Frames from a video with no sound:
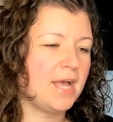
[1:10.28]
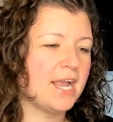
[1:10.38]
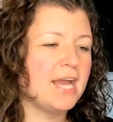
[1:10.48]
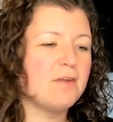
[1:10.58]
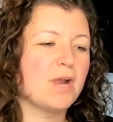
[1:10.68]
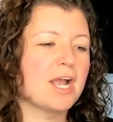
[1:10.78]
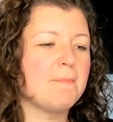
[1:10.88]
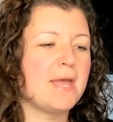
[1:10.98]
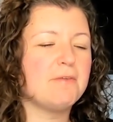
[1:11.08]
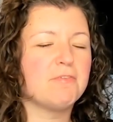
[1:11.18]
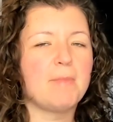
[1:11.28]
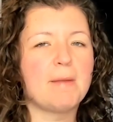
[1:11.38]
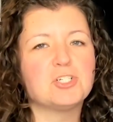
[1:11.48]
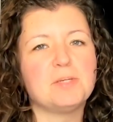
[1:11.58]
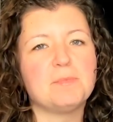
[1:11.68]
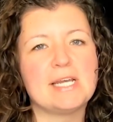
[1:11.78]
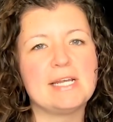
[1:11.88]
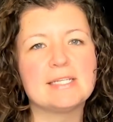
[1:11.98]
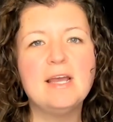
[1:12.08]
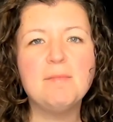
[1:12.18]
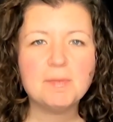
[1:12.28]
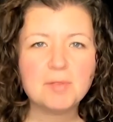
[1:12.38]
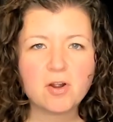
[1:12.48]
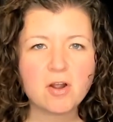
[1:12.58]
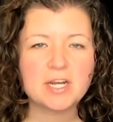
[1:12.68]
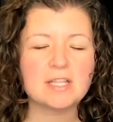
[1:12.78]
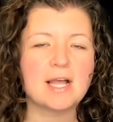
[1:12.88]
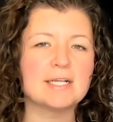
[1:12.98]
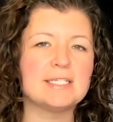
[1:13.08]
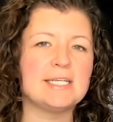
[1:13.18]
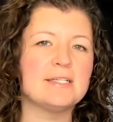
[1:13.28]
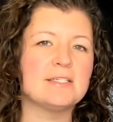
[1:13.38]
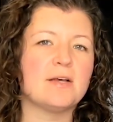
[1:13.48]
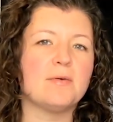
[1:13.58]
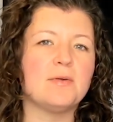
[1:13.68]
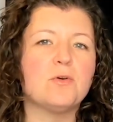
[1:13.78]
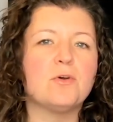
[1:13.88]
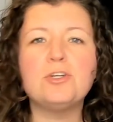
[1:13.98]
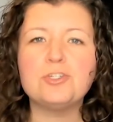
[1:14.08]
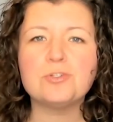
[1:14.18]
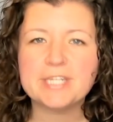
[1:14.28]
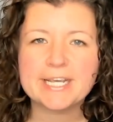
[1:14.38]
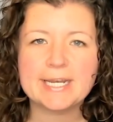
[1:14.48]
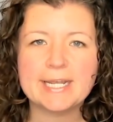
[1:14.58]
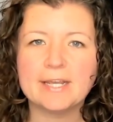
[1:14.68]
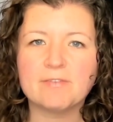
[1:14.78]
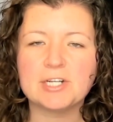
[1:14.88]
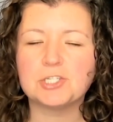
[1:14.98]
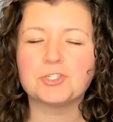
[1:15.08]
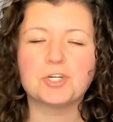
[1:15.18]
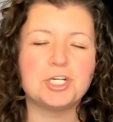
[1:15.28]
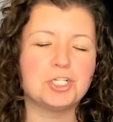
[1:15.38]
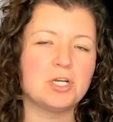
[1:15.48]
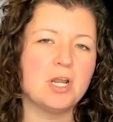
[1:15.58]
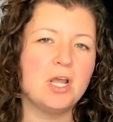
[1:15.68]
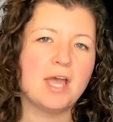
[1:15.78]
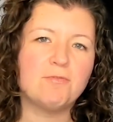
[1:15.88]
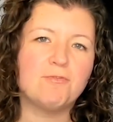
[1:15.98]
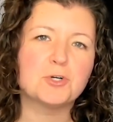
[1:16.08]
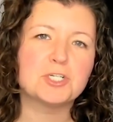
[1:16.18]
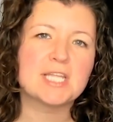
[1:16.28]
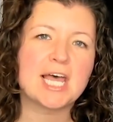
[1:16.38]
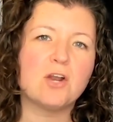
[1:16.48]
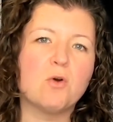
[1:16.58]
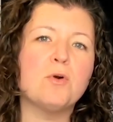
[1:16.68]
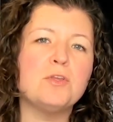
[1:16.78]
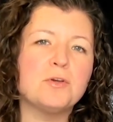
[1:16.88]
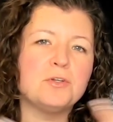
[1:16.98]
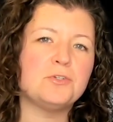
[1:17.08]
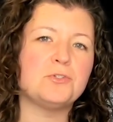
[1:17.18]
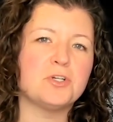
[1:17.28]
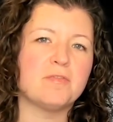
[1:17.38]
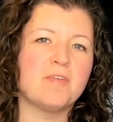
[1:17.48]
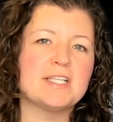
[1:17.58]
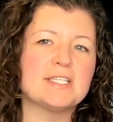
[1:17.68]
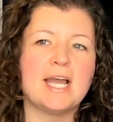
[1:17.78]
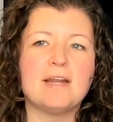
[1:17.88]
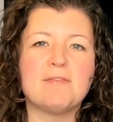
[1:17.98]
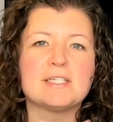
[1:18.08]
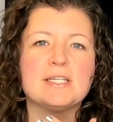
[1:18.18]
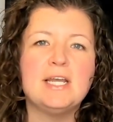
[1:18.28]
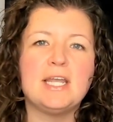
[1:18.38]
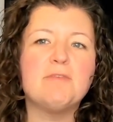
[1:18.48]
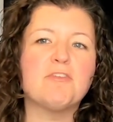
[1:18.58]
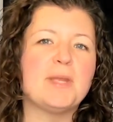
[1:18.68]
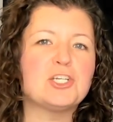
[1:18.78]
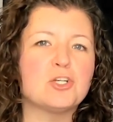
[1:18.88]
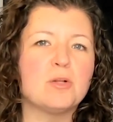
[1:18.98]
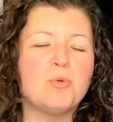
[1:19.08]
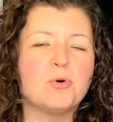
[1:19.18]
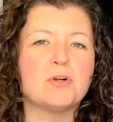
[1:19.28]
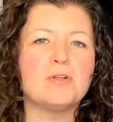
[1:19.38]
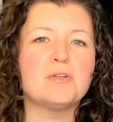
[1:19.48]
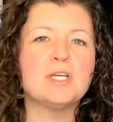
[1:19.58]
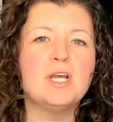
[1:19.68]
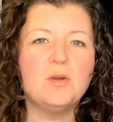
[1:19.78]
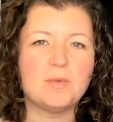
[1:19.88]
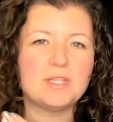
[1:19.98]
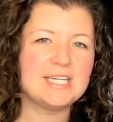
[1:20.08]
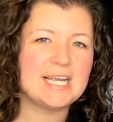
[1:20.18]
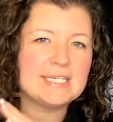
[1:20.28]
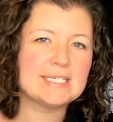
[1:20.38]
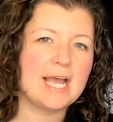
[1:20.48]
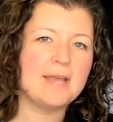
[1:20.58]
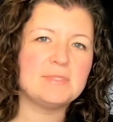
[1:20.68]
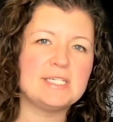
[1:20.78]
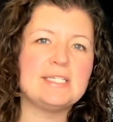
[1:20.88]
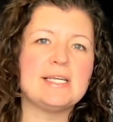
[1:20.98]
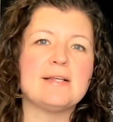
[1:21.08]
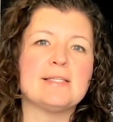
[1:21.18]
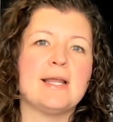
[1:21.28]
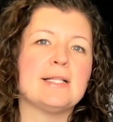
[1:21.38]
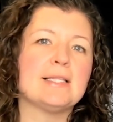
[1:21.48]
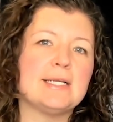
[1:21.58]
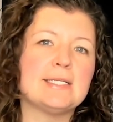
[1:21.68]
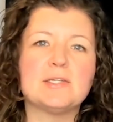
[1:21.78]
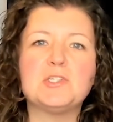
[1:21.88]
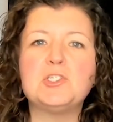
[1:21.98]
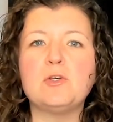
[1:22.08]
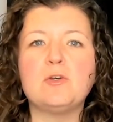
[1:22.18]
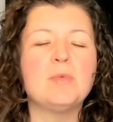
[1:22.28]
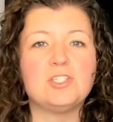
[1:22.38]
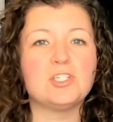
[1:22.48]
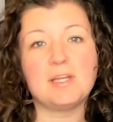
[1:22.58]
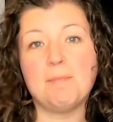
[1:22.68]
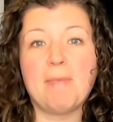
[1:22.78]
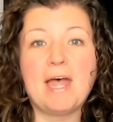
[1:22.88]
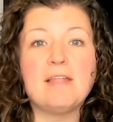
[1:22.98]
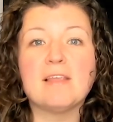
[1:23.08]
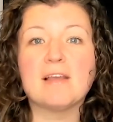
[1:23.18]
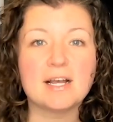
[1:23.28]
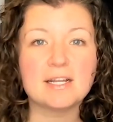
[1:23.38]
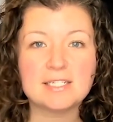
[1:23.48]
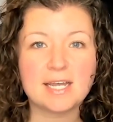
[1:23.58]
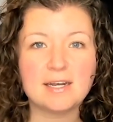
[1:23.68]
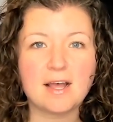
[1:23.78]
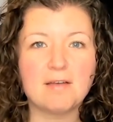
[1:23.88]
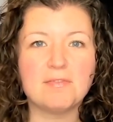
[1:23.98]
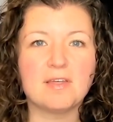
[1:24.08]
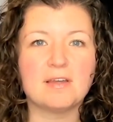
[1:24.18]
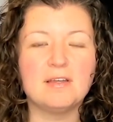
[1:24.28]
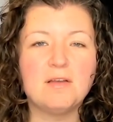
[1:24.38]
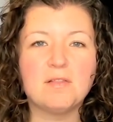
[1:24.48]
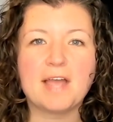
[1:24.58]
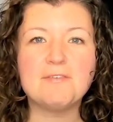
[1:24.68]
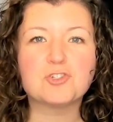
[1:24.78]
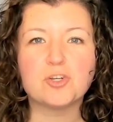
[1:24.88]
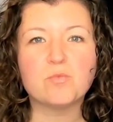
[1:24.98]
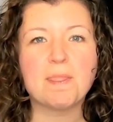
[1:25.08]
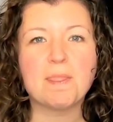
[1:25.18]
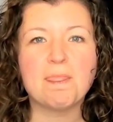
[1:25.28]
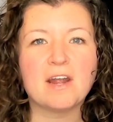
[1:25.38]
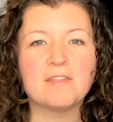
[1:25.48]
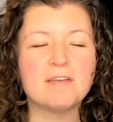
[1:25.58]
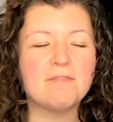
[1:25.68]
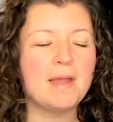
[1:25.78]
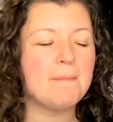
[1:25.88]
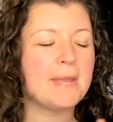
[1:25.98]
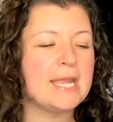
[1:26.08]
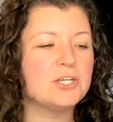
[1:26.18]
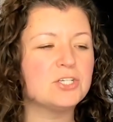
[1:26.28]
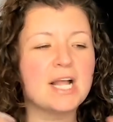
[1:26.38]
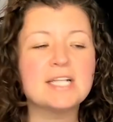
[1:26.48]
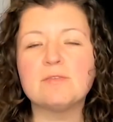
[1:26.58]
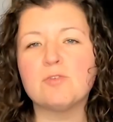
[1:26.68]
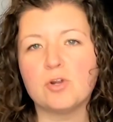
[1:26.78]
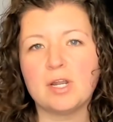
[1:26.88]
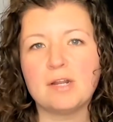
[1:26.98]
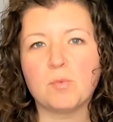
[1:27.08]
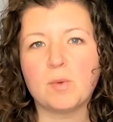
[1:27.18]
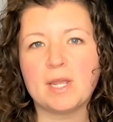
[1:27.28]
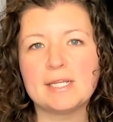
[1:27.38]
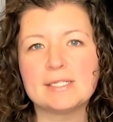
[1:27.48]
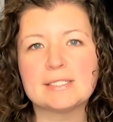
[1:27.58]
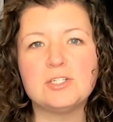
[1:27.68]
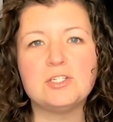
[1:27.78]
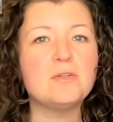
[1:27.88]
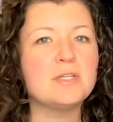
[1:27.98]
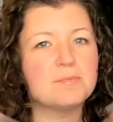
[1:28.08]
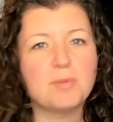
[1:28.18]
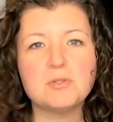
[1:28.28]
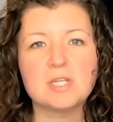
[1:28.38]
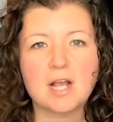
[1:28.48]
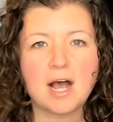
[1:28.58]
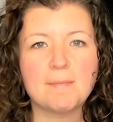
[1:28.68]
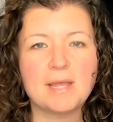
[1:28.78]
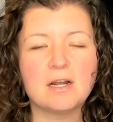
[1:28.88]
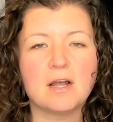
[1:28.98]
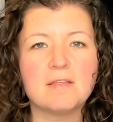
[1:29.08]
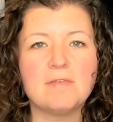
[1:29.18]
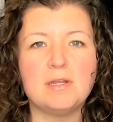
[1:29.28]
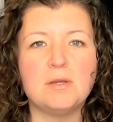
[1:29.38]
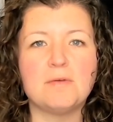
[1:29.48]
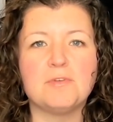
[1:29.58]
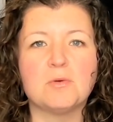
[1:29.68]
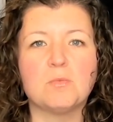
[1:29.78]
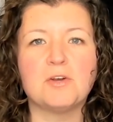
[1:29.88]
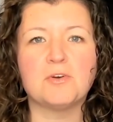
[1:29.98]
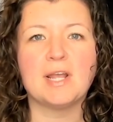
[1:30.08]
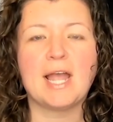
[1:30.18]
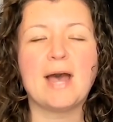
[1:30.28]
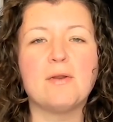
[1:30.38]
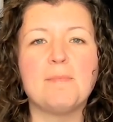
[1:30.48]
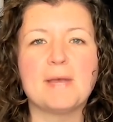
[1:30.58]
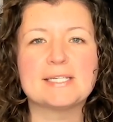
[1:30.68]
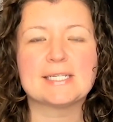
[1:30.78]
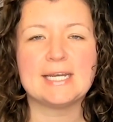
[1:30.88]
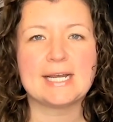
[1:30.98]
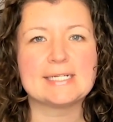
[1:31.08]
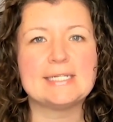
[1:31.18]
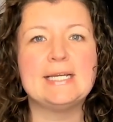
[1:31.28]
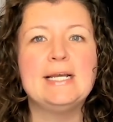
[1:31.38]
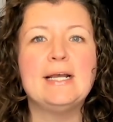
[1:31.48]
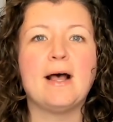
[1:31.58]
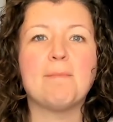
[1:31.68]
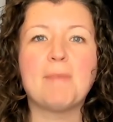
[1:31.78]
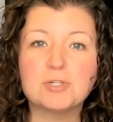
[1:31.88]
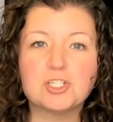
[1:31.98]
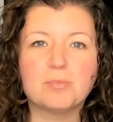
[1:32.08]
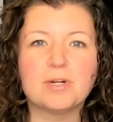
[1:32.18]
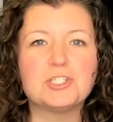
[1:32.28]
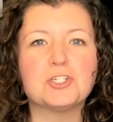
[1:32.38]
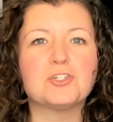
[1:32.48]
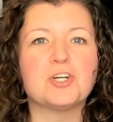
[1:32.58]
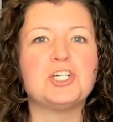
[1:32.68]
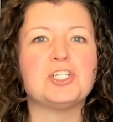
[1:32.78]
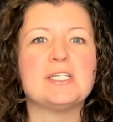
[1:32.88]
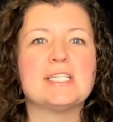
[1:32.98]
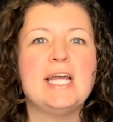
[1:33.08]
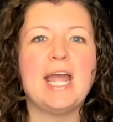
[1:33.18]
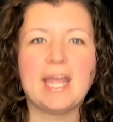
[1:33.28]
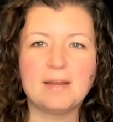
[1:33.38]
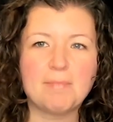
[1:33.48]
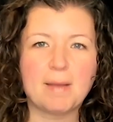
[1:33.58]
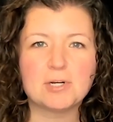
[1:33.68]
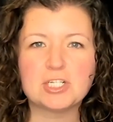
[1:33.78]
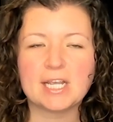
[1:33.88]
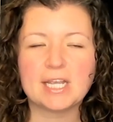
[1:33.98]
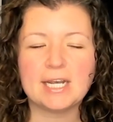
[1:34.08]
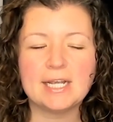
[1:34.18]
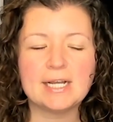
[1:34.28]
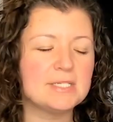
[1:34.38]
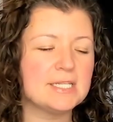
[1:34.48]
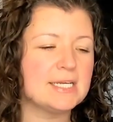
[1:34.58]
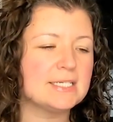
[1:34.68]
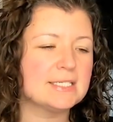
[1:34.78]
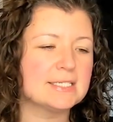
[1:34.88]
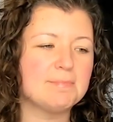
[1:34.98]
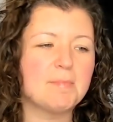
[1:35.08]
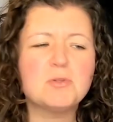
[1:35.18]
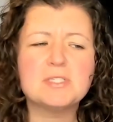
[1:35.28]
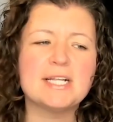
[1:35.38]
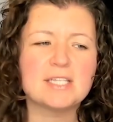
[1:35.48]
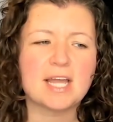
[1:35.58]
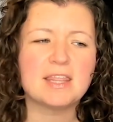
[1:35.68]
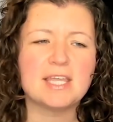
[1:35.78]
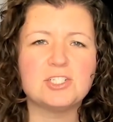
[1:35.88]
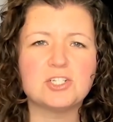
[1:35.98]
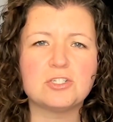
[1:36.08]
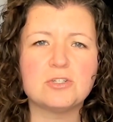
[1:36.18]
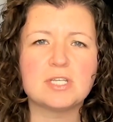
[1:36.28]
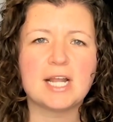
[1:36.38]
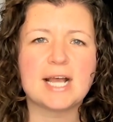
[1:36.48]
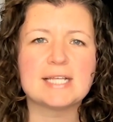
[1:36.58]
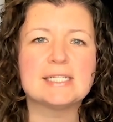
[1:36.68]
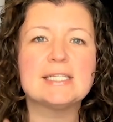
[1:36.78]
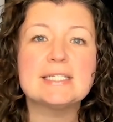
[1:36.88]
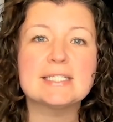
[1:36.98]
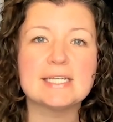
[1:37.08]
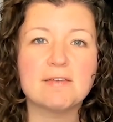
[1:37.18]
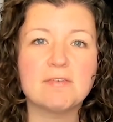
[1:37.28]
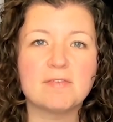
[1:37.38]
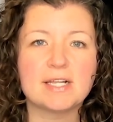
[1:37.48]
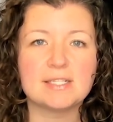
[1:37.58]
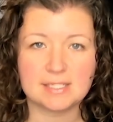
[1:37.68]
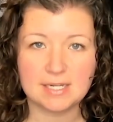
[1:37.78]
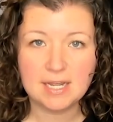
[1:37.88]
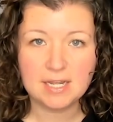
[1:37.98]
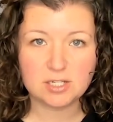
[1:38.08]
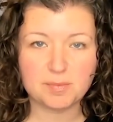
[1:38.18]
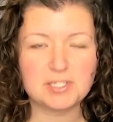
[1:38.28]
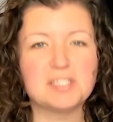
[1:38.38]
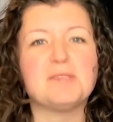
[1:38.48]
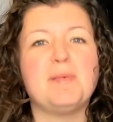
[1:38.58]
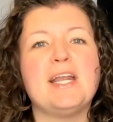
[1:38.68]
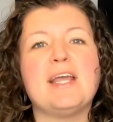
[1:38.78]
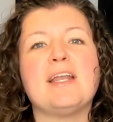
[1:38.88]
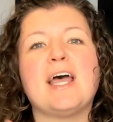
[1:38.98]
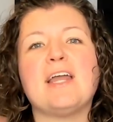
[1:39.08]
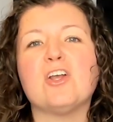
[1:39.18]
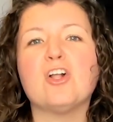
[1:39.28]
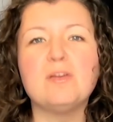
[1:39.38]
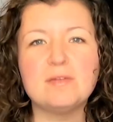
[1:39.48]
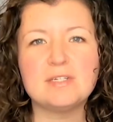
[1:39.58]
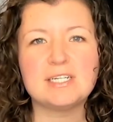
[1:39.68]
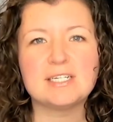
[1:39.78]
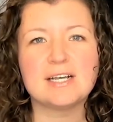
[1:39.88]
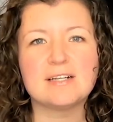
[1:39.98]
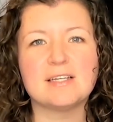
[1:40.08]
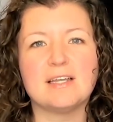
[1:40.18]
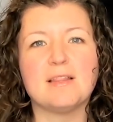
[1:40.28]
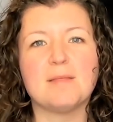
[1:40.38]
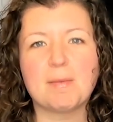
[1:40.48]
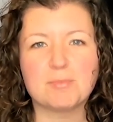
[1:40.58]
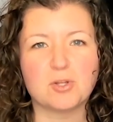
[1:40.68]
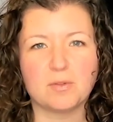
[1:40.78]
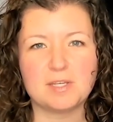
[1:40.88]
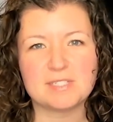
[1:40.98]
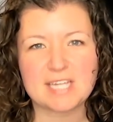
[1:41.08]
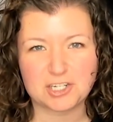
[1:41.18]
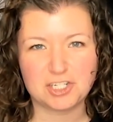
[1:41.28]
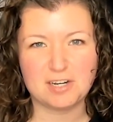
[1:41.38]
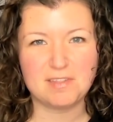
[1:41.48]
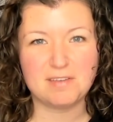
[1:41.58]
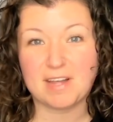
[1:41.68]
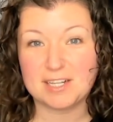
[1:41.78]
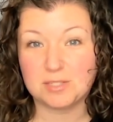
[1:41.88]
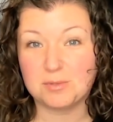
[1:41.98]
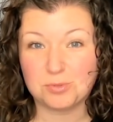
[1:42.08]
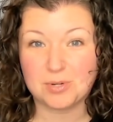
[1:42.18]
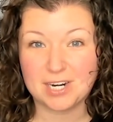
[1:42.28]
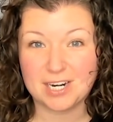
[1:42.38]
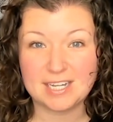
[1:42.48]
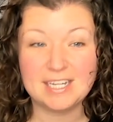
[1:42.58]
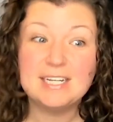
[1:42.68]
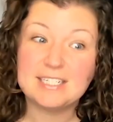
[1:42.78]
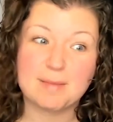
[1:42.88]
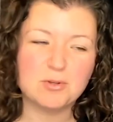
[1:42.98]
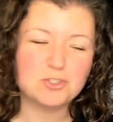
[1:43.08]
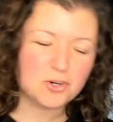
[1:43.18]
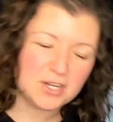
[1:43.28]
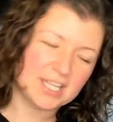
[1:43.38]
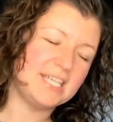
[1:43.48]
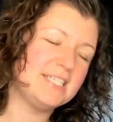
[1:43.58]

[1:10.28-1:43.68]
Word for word: I kind of recommend for membership sites people are already logged in. So you could do ticketing and registration and force that, or you could use your events kind of as informational portals with date, time, details, and a link to Zoom. Just embed the content of the live stream right there on the event page. Lots of creative ways to do this. Post a comment on the video if you're wondering how to best connect uh, membership registrations and member ticketing to this. But most sites, I think, just use it as a listing of events to participate in and include details in the members only section of the events, which we're going to demo shortly.